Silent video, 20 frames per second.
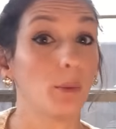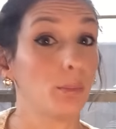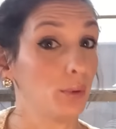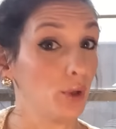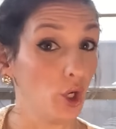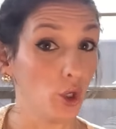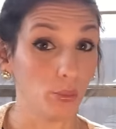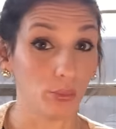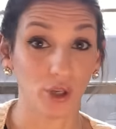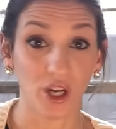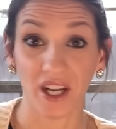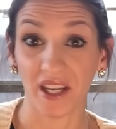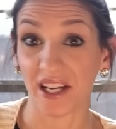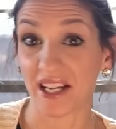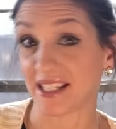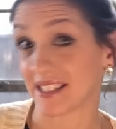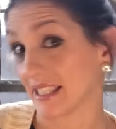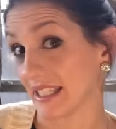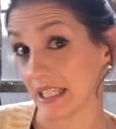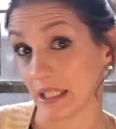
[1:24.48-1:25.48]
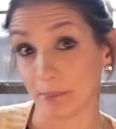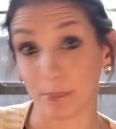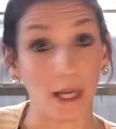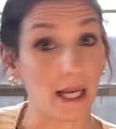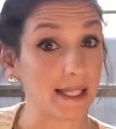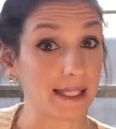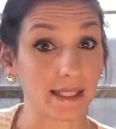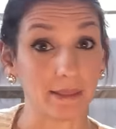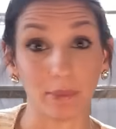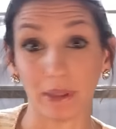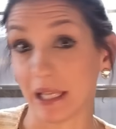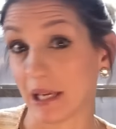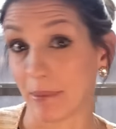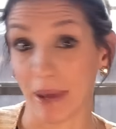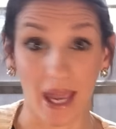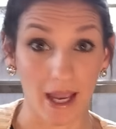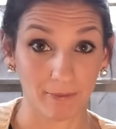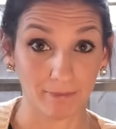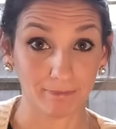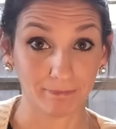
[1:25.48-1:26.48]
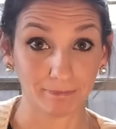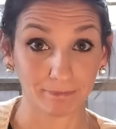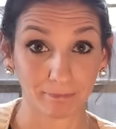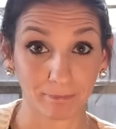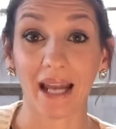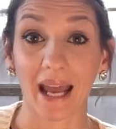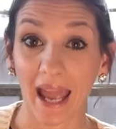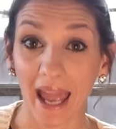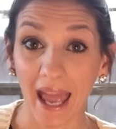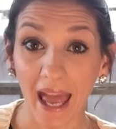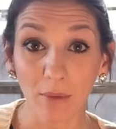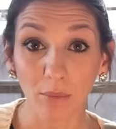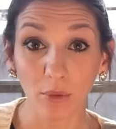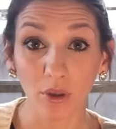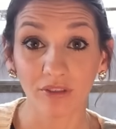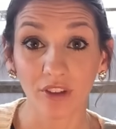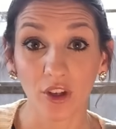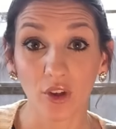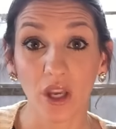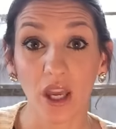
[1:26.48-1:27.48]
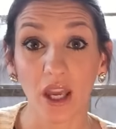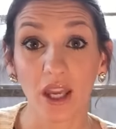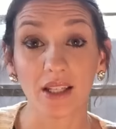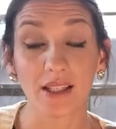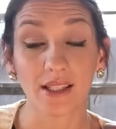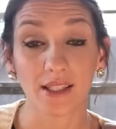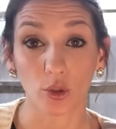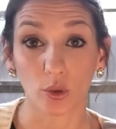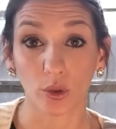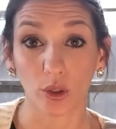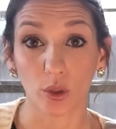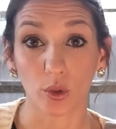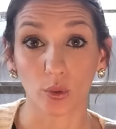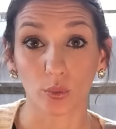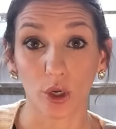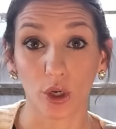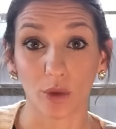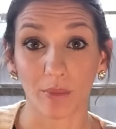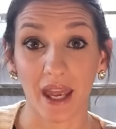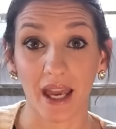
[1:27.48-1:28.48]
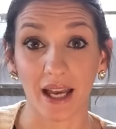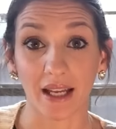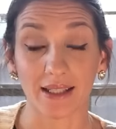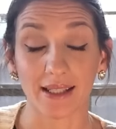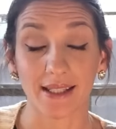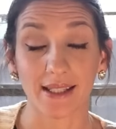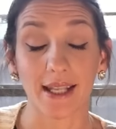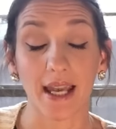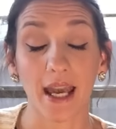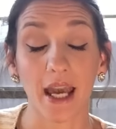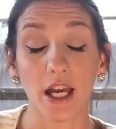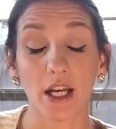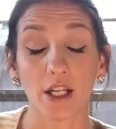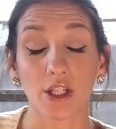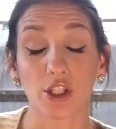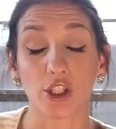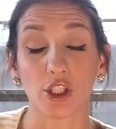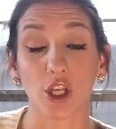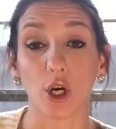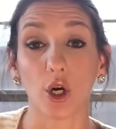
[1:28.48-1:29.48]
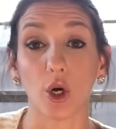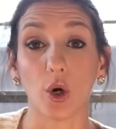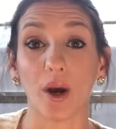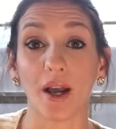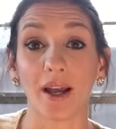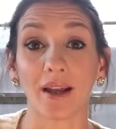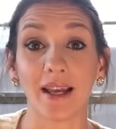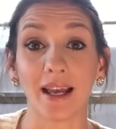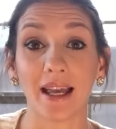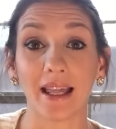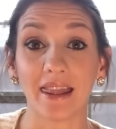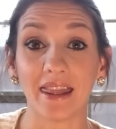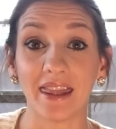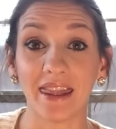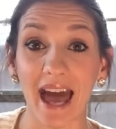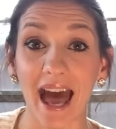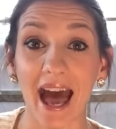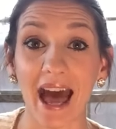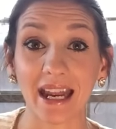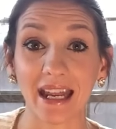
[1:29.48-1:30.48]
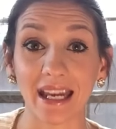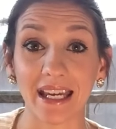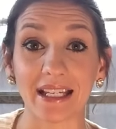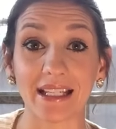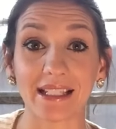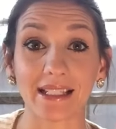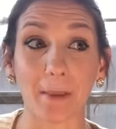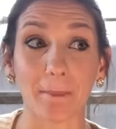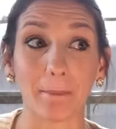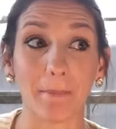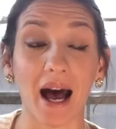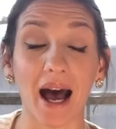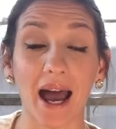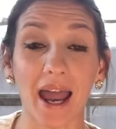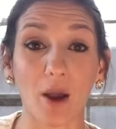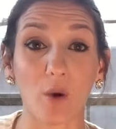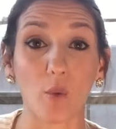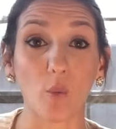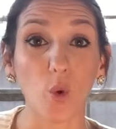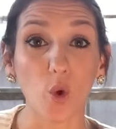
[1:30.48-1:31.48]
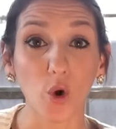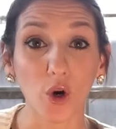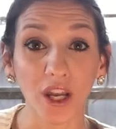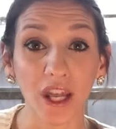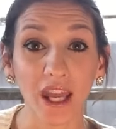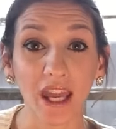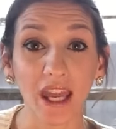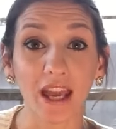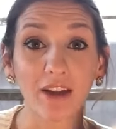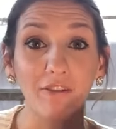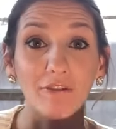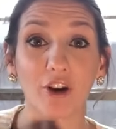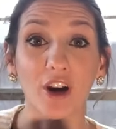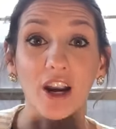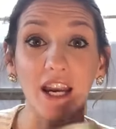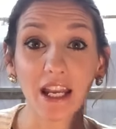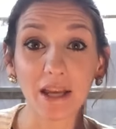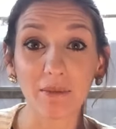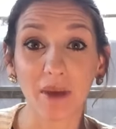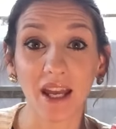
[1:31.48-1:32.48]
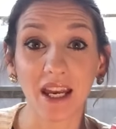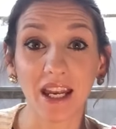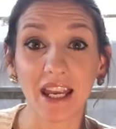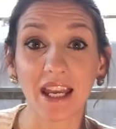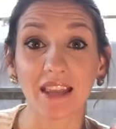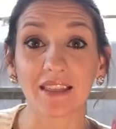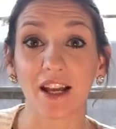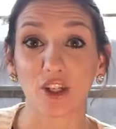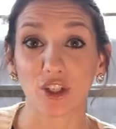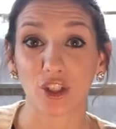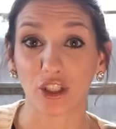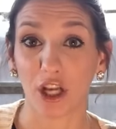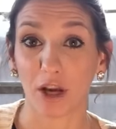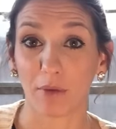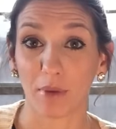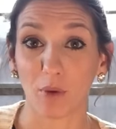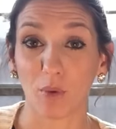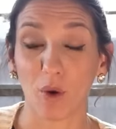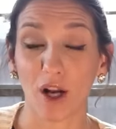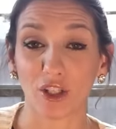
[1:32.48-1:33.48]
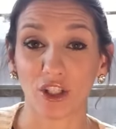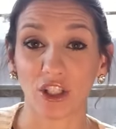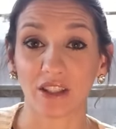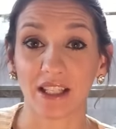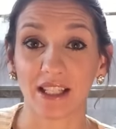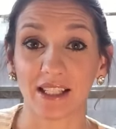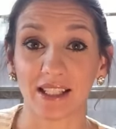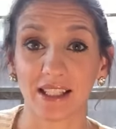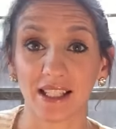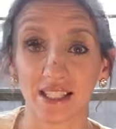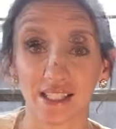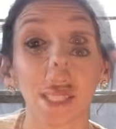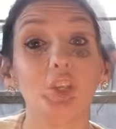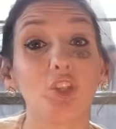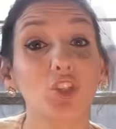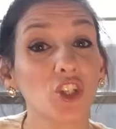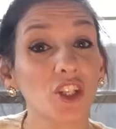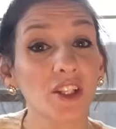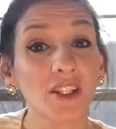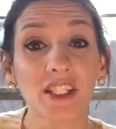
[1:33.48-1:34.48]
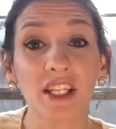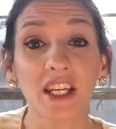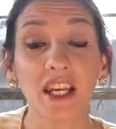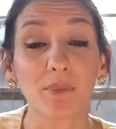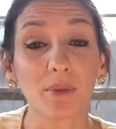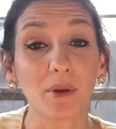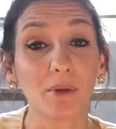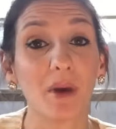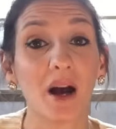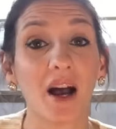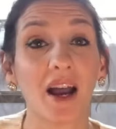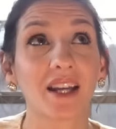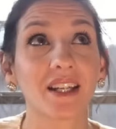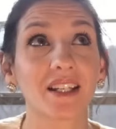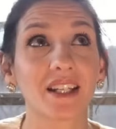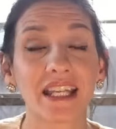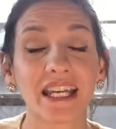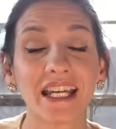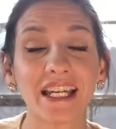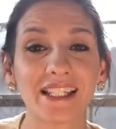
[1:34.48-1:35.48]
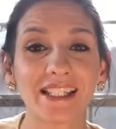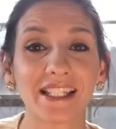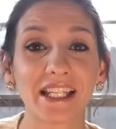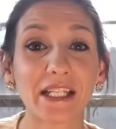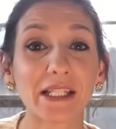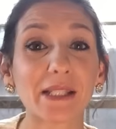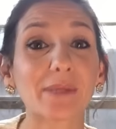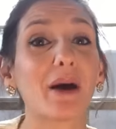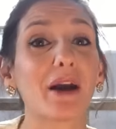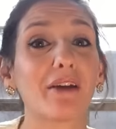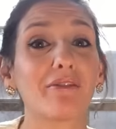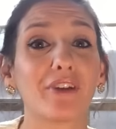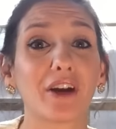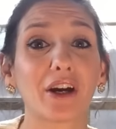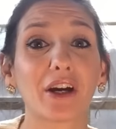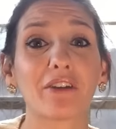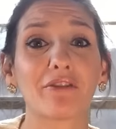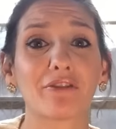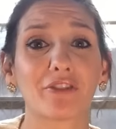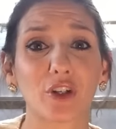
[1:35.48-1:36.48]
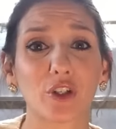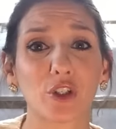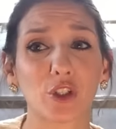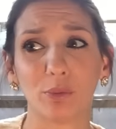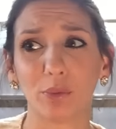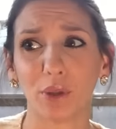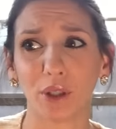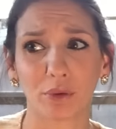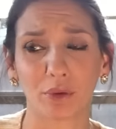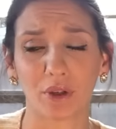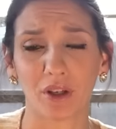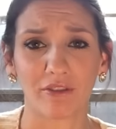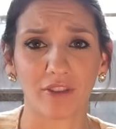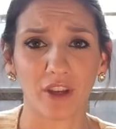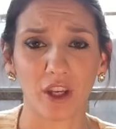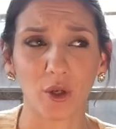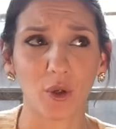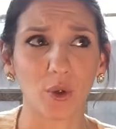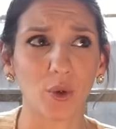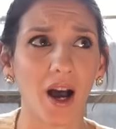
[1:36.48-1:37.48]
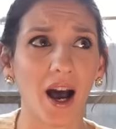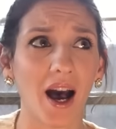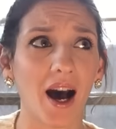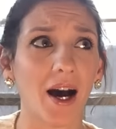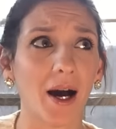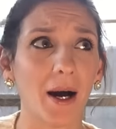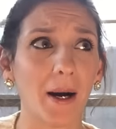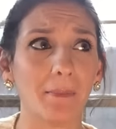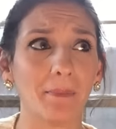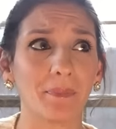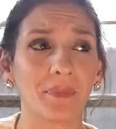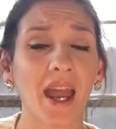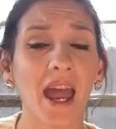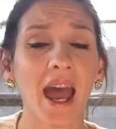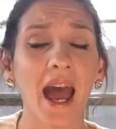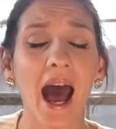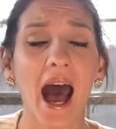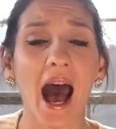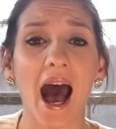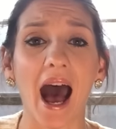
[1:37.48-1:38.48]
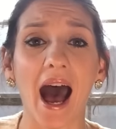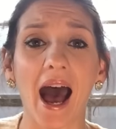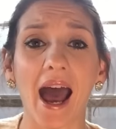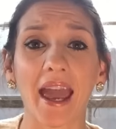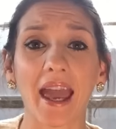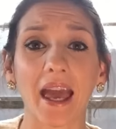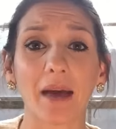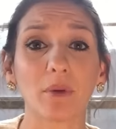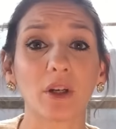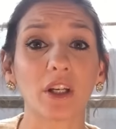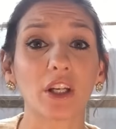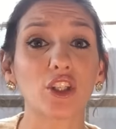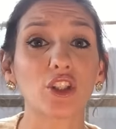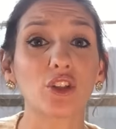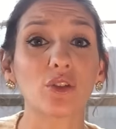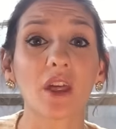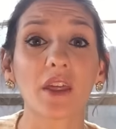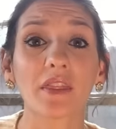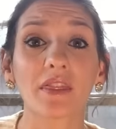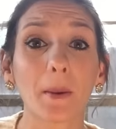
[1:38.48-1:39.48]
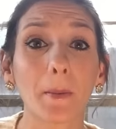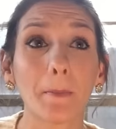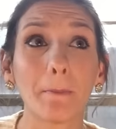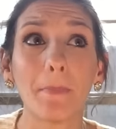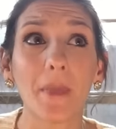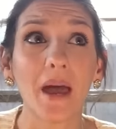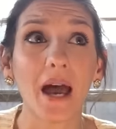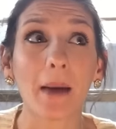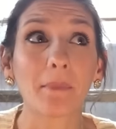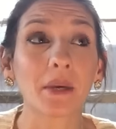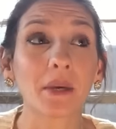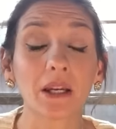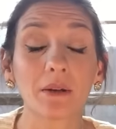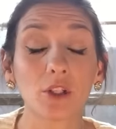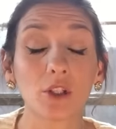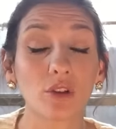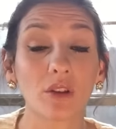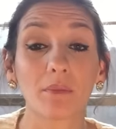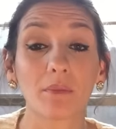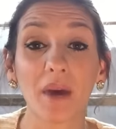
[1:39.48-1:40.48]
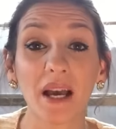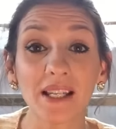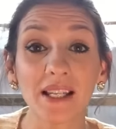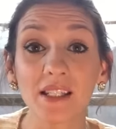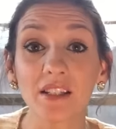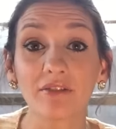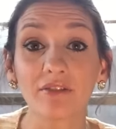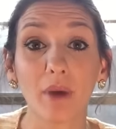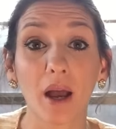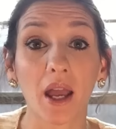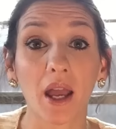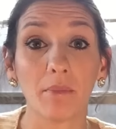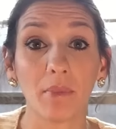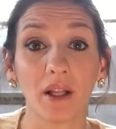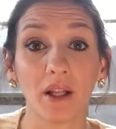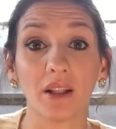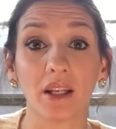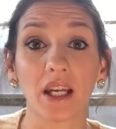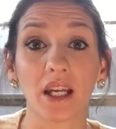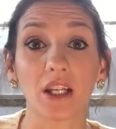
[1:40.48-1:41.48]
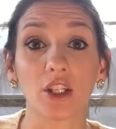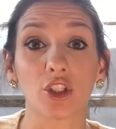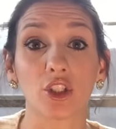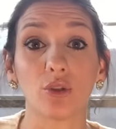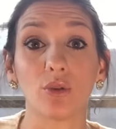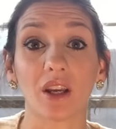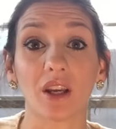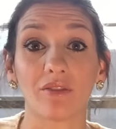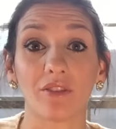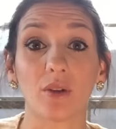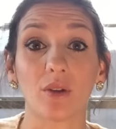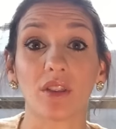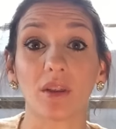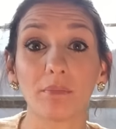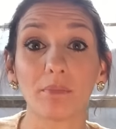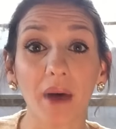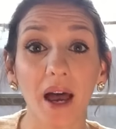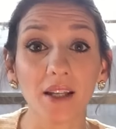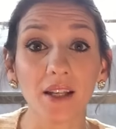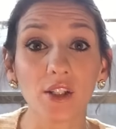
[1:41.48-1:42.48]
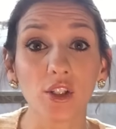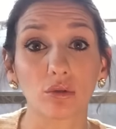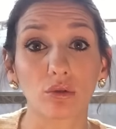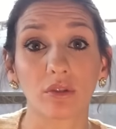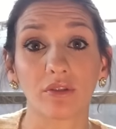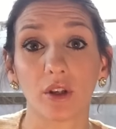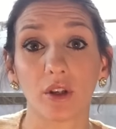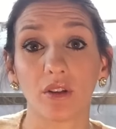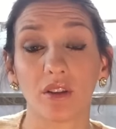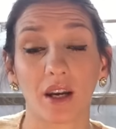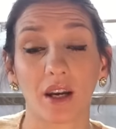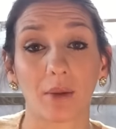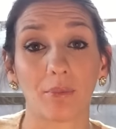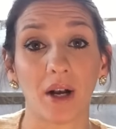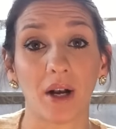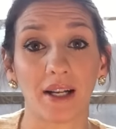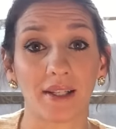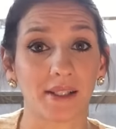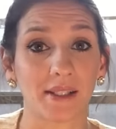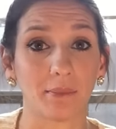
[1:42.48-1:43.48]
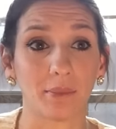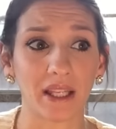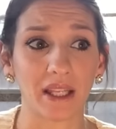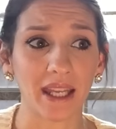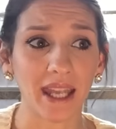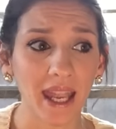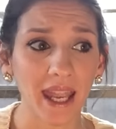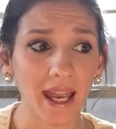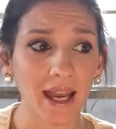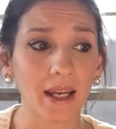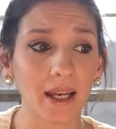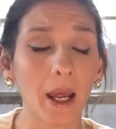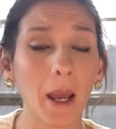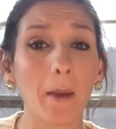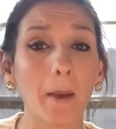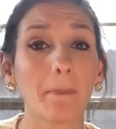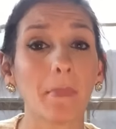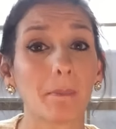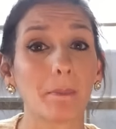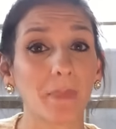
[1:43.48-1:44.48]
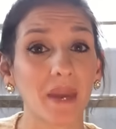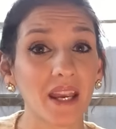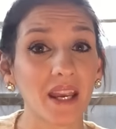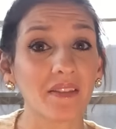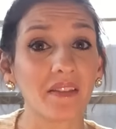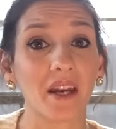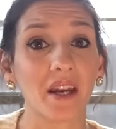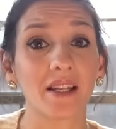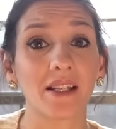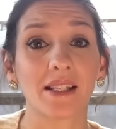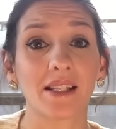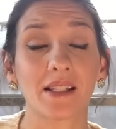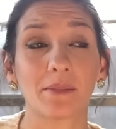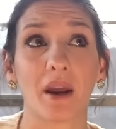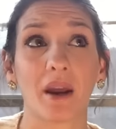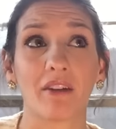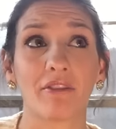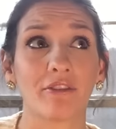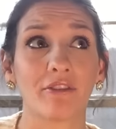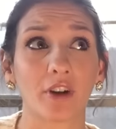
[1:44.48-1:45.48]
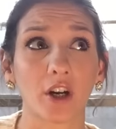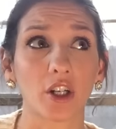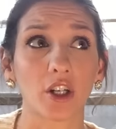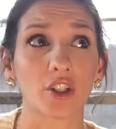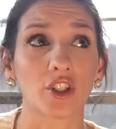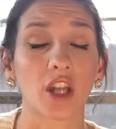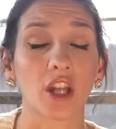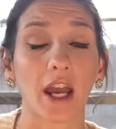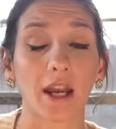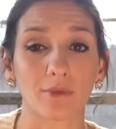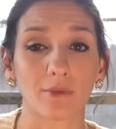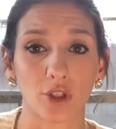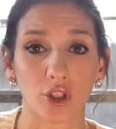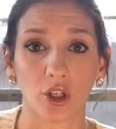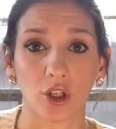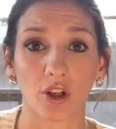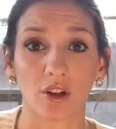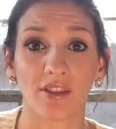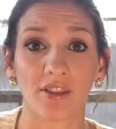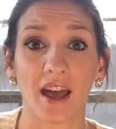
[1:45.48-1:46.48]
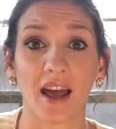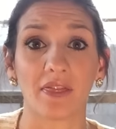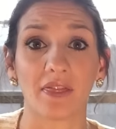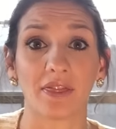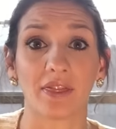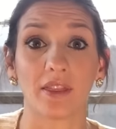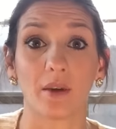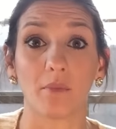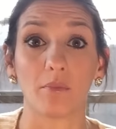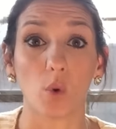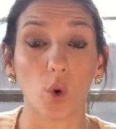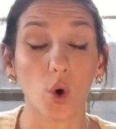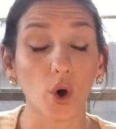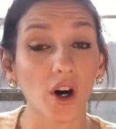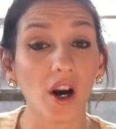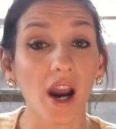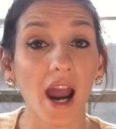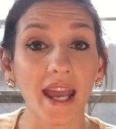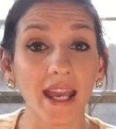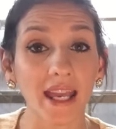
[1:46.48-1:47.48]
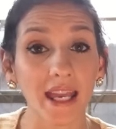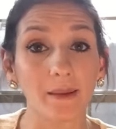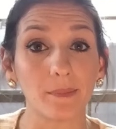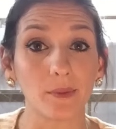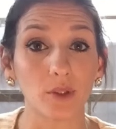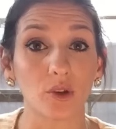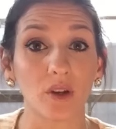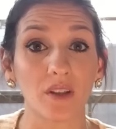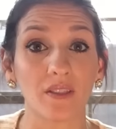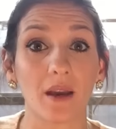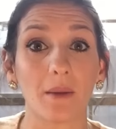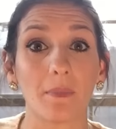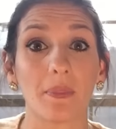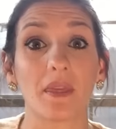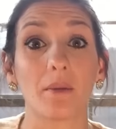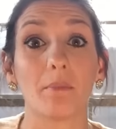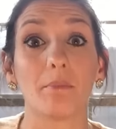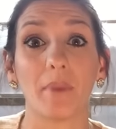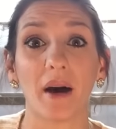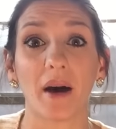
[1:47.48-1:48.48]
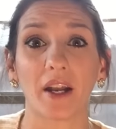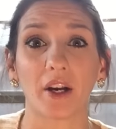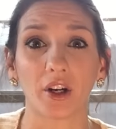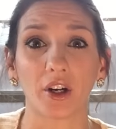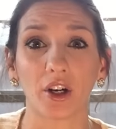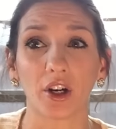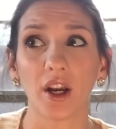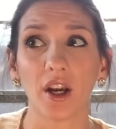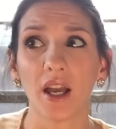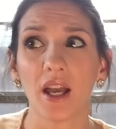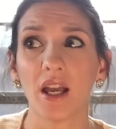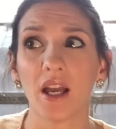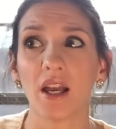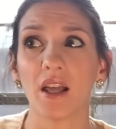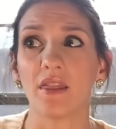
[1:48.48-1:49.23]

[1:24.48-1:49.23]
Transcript: appropriate as it can possibly be. But I am reviewing a historical romance, so that is my warning for anybody that should not be watching this. This is my warning right now. This is my very first book review. Um, I am gonna do the I'm gonna do the best of my ability to give you the best review that I possibly can. But being that it is my first, I'm sure that the more I keep doing them, the better